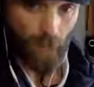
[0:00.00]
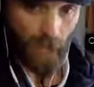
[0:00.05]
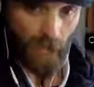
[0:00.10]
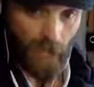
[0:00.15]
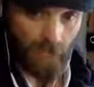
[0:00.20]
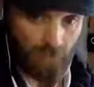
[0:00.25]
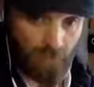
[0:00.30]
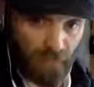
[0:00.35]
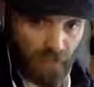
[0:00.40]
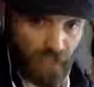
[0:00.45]

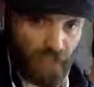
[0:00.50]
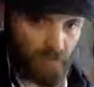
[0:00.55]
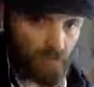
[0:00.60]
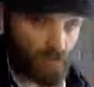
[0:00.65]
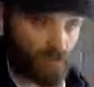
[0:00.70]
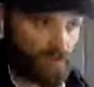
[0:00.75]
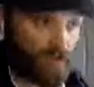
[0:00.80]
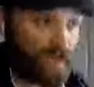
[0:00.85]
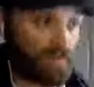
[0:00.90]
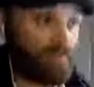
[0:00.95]
and feeling
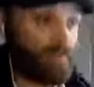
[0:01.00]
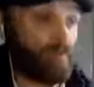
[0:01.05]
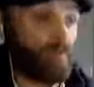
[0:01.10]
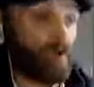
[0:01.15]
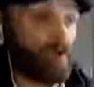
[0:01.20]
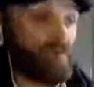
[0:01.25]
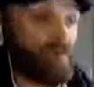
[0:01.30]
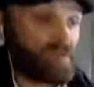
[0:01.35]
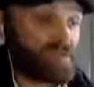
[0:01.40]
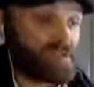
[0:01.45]
though they have a
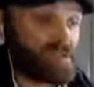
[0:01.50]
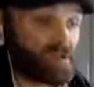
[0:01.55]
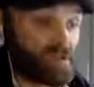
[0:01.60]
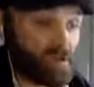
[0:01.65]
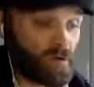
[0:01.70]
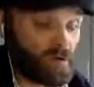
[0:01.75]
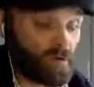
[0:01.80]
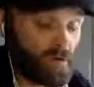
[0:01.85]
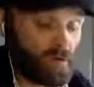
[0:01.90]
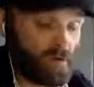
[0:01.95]
purpose and
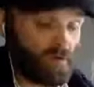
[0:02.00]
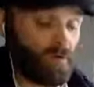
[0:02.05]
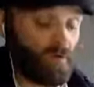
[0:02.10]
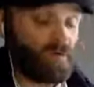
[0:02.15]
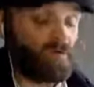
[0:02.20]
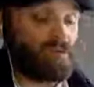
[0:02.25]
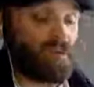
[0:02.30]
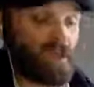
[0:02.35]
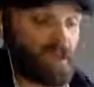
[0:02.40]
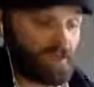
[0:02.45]
they're doing the
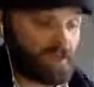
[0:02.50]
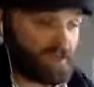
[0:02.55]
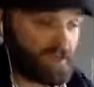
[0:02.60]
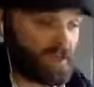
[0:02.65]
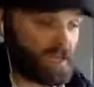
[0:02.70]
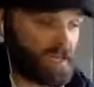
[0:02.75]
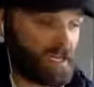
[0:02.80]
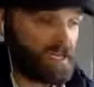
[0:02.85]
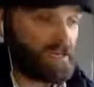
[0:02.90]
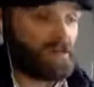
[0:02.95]
right thing and they're
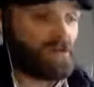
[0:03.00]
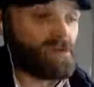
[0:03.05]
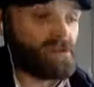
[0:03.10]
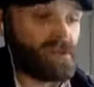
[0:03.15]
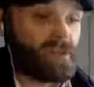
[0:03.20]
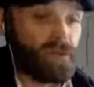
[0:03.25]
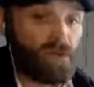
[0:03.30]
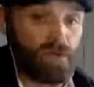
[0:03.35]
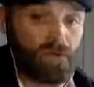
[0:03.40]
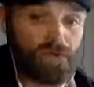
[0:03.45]
leaders
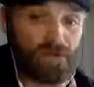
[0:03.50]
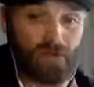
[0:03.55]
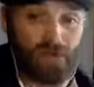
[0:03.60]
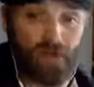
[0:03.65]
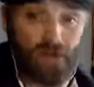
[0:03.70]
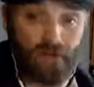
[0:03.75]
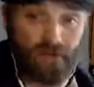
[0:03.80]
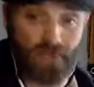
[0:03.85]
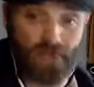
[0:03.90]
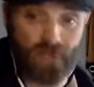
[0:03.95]
in those
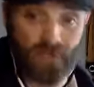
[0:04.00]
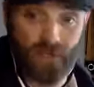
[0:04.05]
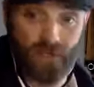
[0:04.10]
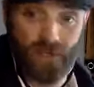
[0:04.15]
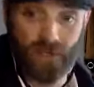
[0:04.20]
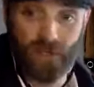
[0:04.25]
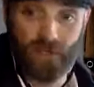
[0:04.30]
spirits.